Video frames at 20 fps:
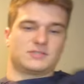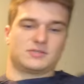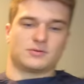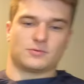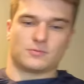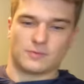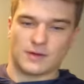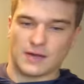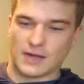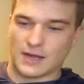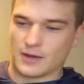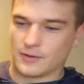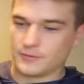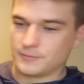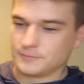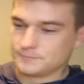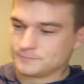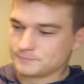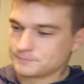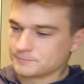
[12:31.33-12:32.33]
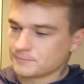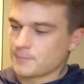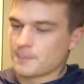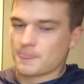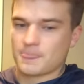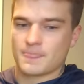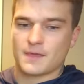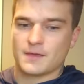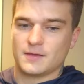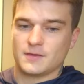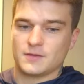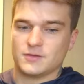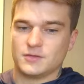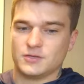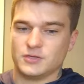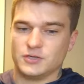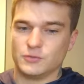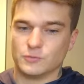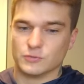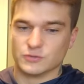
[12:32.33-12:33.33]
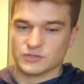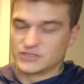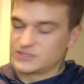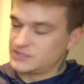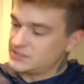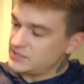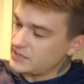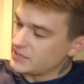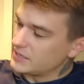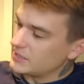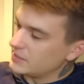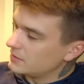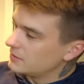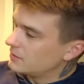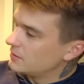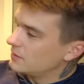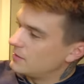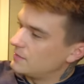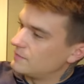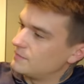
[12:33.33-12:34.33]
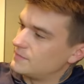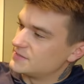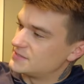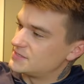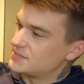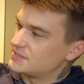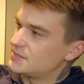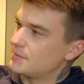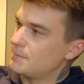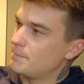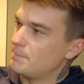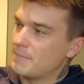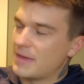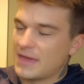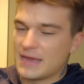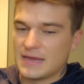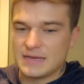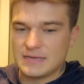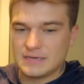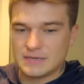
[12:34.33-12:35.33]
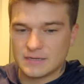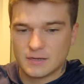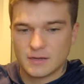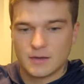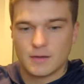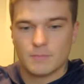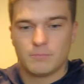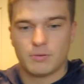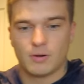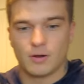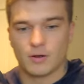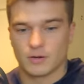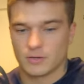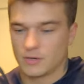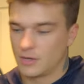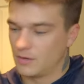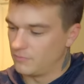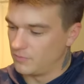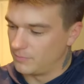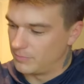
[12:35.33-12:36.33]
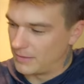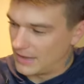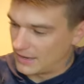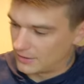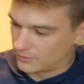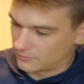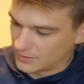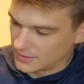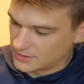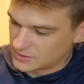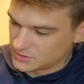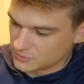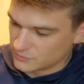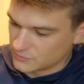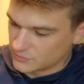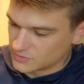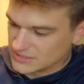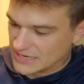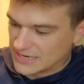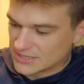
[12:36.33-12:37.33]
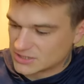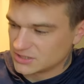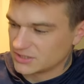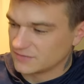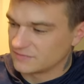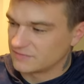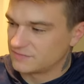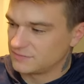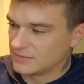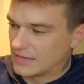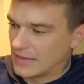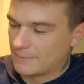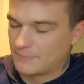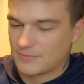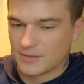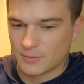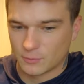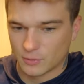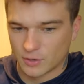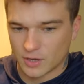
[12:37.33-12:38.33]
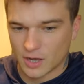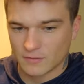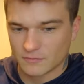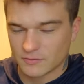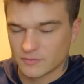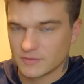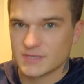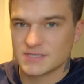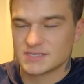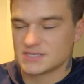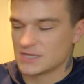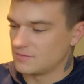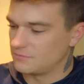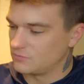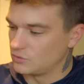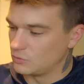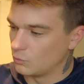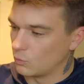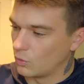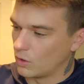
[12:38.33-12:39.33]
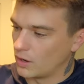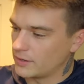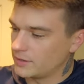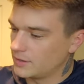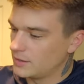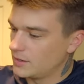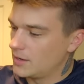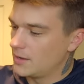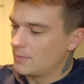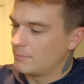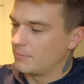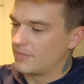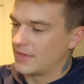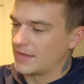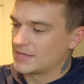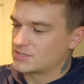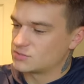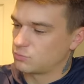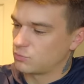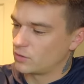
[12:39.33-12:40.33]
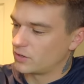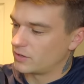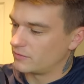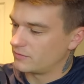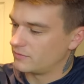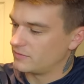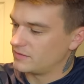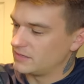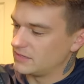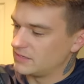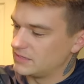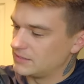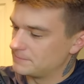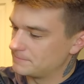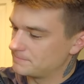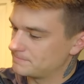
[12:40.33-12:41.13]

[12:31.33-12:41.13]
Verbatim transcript: around, you will see this is the main part of the bag, right? So there's actually a flap that will cover this if you want, but that's where the